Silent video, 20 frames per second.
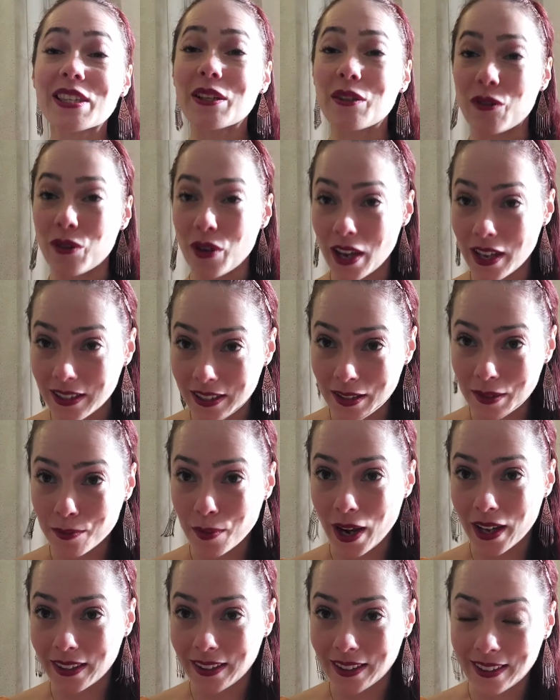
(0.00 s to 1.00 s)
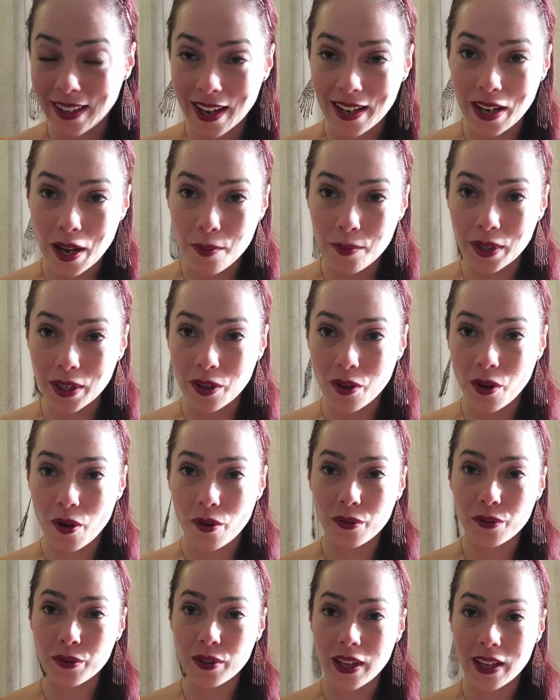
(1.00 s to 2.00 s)
created by the dynamic
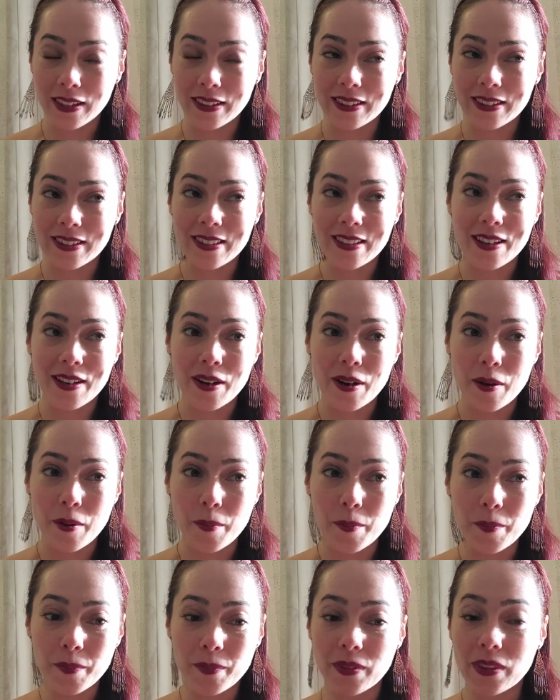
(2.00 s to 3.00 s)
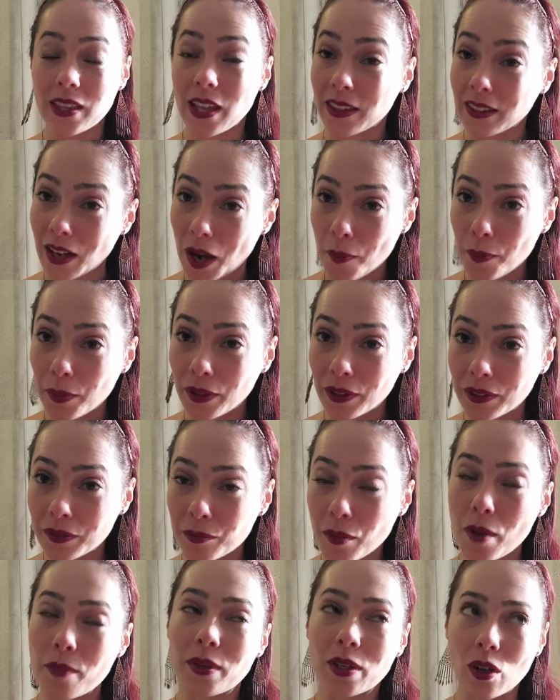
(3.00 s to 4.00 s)
of that couple.
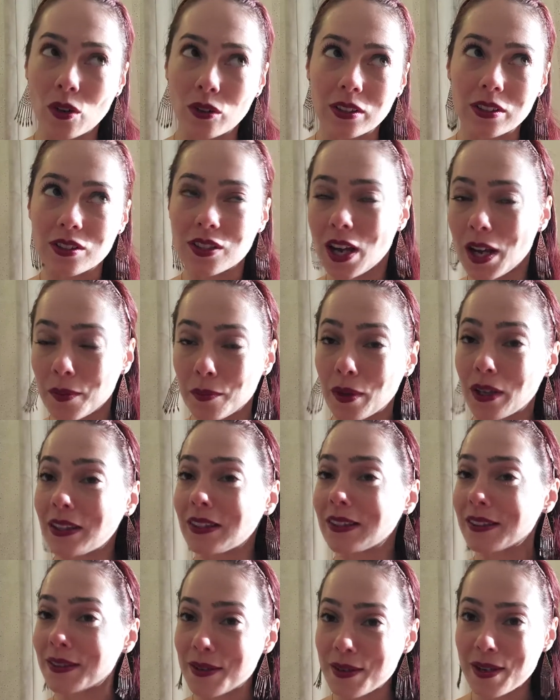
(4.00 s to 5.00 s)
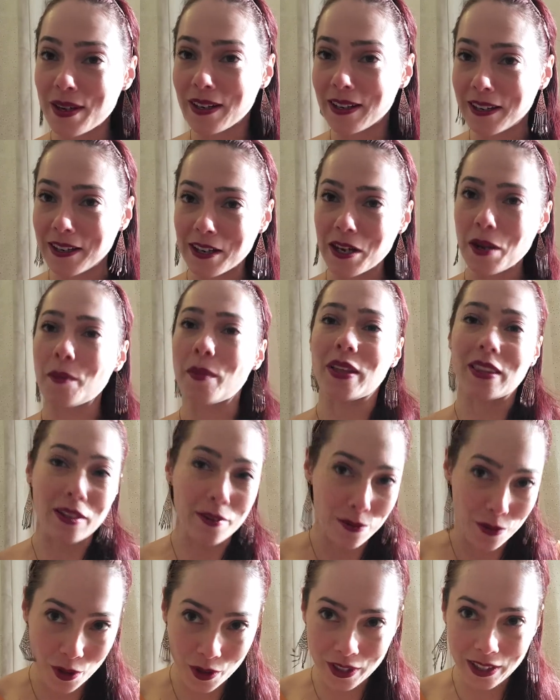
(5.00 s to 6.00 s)
Maybe not a child, but in a
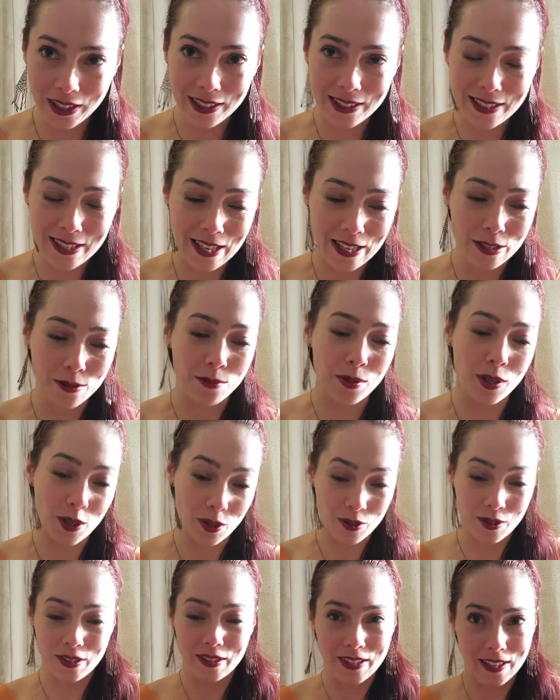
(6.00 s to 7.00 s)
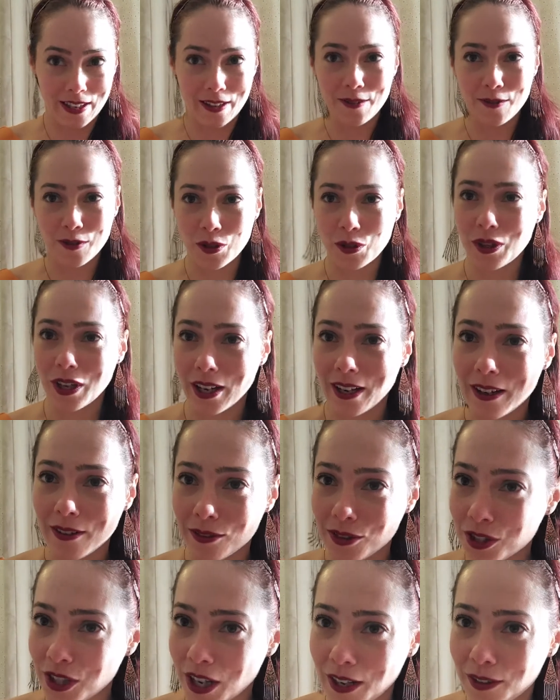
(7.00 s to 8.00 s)
metaphorical sense, because yeah, you can have
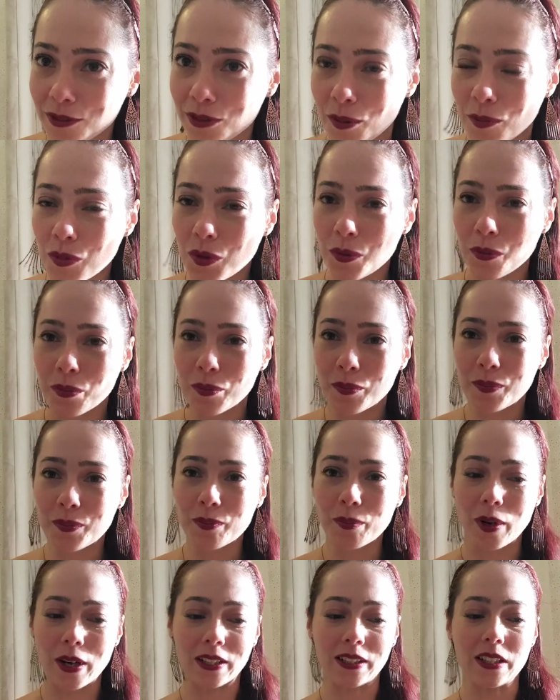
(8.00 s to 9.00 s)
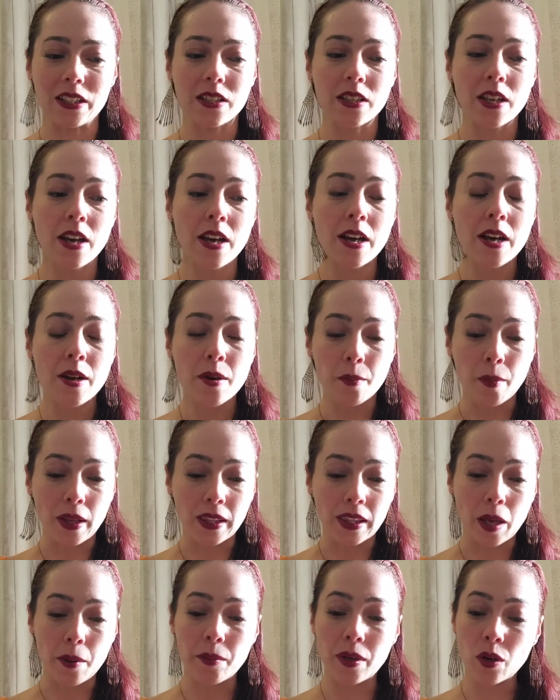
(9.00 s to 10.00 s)
a child from two partners.
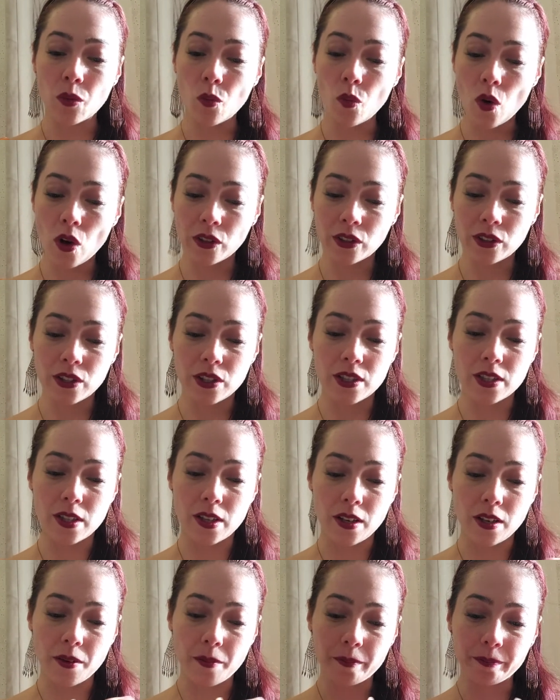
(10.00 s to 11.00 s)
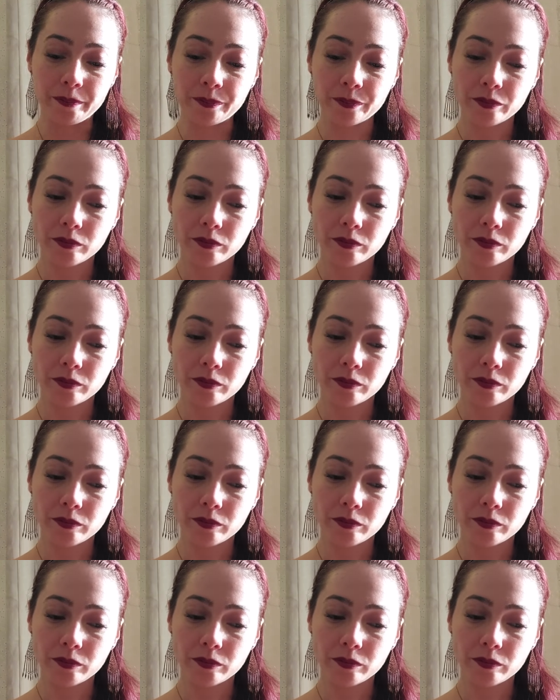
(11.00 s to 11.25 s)
But I mean, what is the